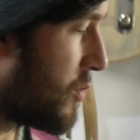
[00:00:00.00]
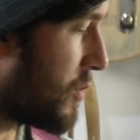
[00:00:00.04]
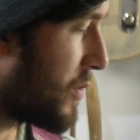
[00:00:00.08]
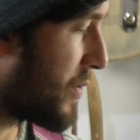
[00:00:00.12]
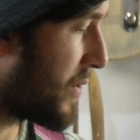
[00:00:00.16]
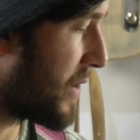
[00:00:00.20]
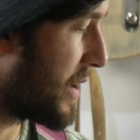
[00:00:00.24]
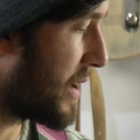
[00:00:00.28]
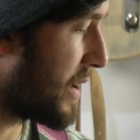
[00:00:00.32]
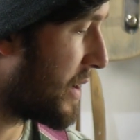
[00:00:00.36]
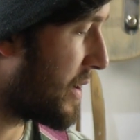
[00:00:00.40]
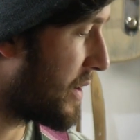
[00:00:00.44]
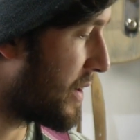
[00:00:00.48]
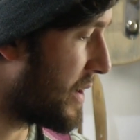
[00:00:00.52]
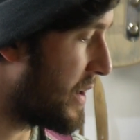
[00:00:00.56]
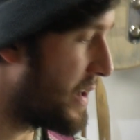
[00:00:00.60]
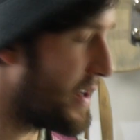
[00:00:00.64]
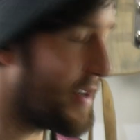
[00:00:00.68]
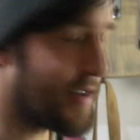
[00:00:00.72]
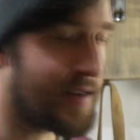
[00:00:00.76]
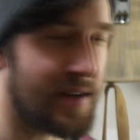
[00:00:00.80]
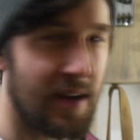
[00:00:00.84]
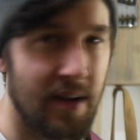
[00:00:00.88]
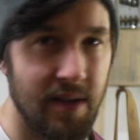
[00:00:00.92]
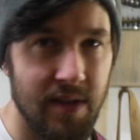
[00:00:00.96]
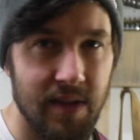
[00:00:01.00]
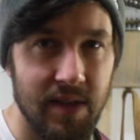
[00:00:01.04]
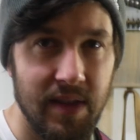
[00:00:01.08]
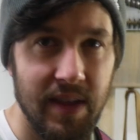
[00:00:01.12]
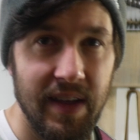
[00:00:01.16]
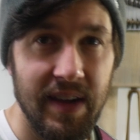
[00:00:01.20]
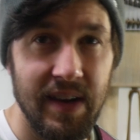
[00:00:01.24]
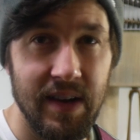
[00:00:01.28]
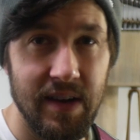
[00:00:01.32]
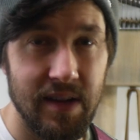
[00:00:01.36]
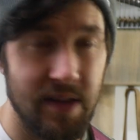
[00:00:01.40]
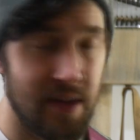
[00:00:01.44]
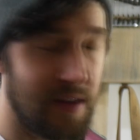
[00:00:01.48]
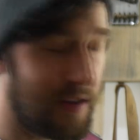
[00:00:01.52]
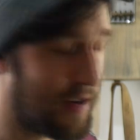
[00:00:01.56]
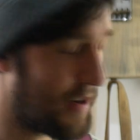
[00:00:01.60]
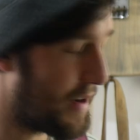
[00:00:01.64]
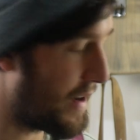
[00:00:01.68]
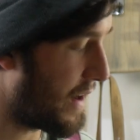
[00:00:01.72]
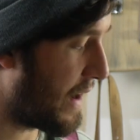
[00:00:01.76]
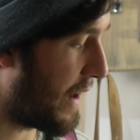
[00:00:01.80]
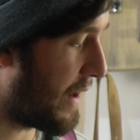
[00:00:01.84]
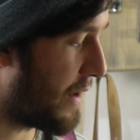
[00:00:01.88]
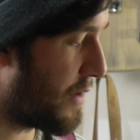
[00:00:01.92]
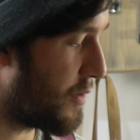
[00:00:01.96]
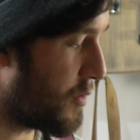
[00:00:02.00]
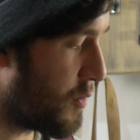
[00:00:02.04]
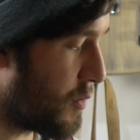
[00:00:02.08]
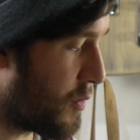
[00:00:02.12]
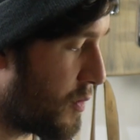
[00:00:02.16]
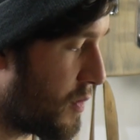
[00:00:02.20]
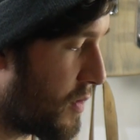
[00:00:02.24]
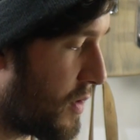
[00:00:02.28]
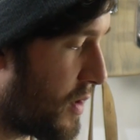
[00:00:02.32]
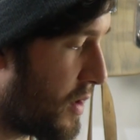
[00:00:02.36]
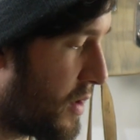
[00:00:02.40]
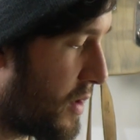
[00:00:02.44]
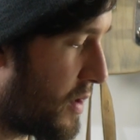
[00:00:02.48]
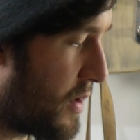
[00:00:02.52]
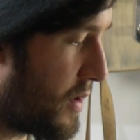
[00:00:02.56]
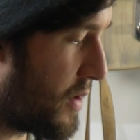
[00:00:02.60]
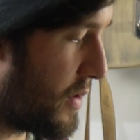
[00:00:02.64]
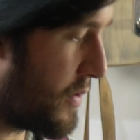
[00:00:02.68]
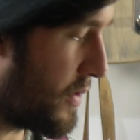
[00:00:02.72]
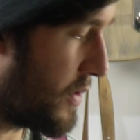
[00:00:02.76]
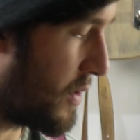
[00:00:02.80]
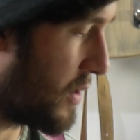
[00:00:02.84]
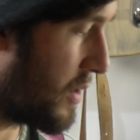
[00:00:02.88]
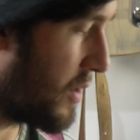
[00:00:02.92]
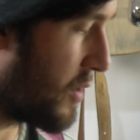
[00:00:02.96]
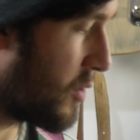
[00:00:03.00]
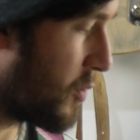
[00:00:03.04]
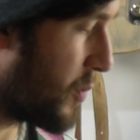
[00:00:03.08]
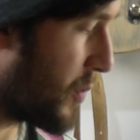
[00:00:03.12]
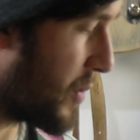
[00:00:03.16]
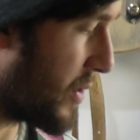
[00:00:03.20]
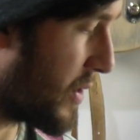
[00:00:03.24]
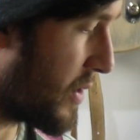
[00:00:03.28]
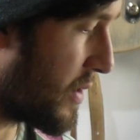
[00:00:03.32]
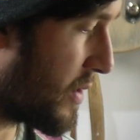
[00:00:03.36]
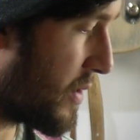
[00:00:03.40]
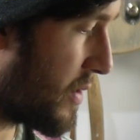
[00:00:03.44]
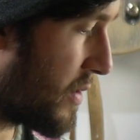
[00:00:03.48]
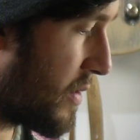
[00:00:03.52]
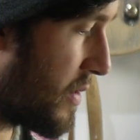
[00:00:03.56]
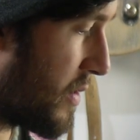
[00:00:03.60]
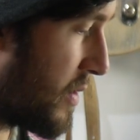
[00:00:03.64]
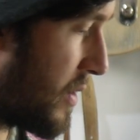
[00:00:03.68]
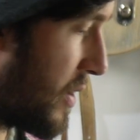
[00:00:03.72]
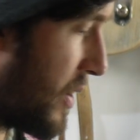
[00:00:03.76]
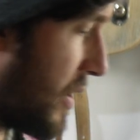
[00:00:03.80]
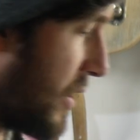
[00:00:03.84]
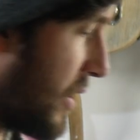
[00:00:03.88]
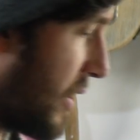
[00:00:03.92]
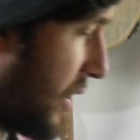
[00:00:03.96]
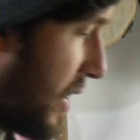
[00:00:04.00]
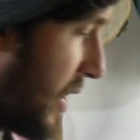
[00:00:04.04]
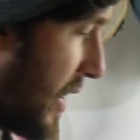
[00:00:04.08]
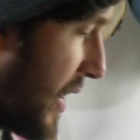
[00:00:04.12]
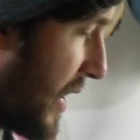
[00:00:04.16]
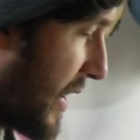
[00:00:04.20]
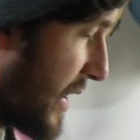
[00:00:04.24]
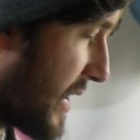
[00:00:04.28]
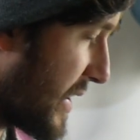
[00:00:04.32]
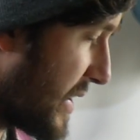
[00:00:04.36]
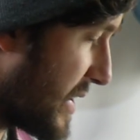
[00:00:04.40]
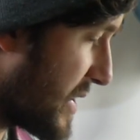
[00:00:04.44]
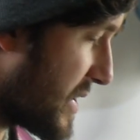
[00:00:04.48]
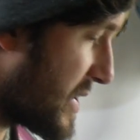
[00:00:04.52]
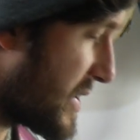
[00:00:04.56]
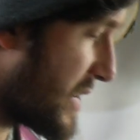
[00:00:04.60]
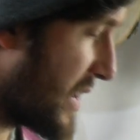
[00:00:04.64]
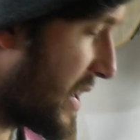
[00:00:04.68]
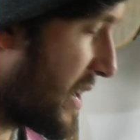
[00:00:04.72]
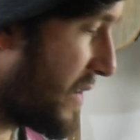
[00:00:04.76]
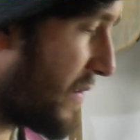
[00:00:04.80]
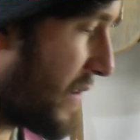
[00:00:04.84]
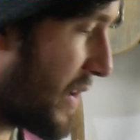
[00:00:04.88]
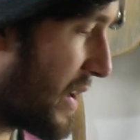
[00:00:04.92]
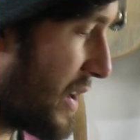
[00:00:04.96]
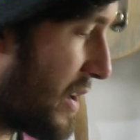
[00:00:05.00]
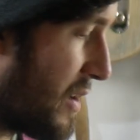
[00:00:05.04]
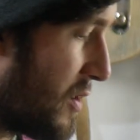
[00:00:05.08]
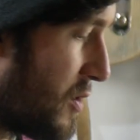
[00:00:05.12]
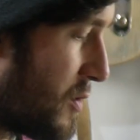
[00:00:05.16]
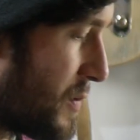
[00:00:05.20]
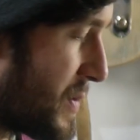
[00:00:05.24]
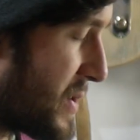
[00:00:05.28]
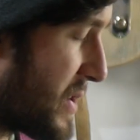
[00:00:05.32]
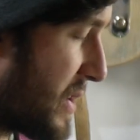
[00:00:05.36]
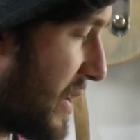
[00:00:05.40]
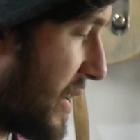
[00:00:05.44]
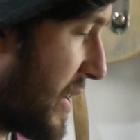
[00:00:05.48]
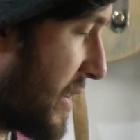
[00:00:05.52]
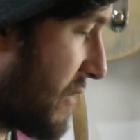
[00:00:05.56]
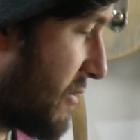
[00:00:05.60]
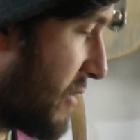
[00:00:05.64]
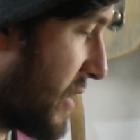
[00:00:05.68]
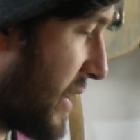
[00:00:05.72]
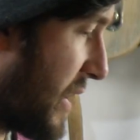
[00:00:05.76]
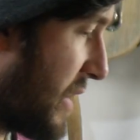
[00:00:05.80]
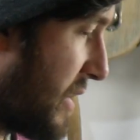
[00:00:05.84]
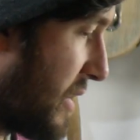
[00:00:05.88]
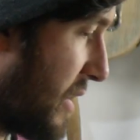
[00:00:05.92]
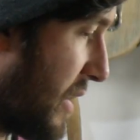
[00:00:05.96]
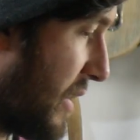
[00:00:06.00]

thing is I think that now the looper I can save any loops that I create.